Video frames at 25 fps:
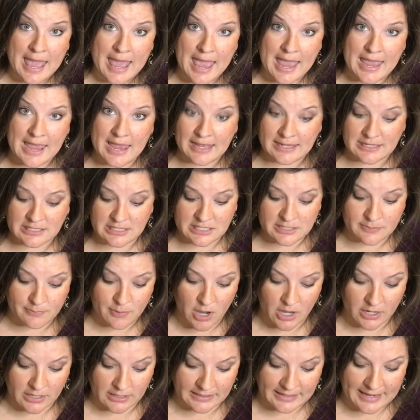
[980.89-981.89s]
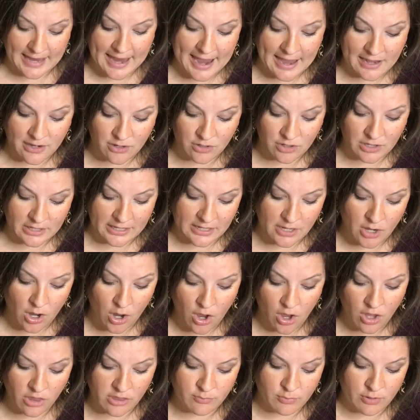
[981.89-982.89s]
and spotted cattle, and
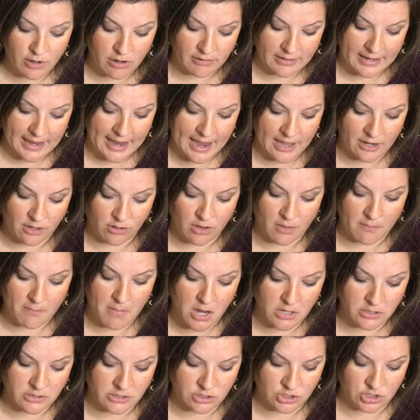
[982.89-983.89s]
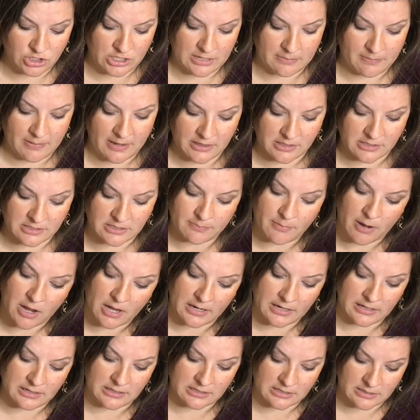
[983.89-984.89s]
all the brown cattle among the sheep, and the
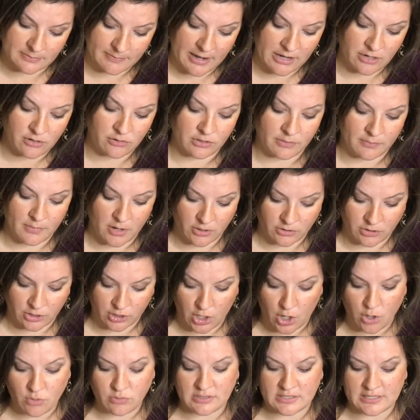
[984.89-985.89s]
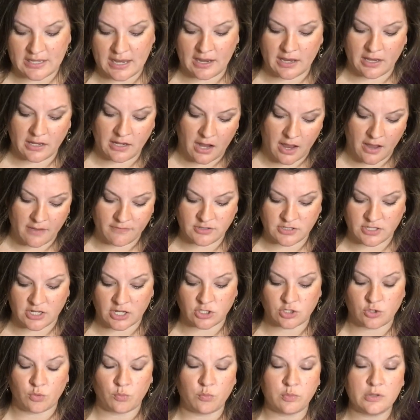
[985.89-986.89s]
spotted and speckled among the goats, and of
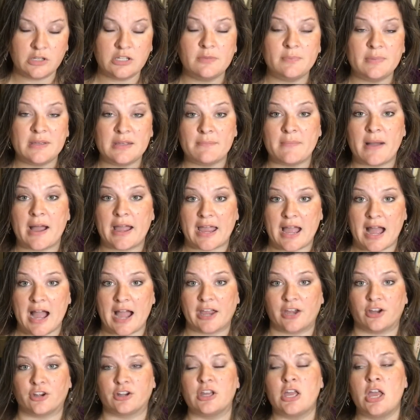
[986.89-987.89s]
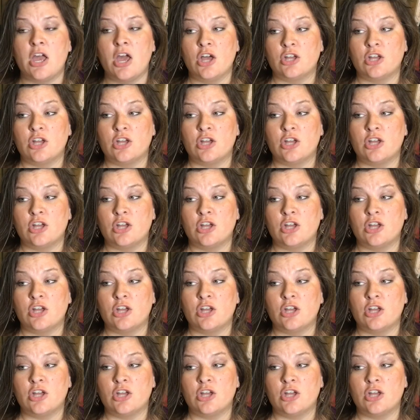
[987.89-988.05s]
such will be my hire.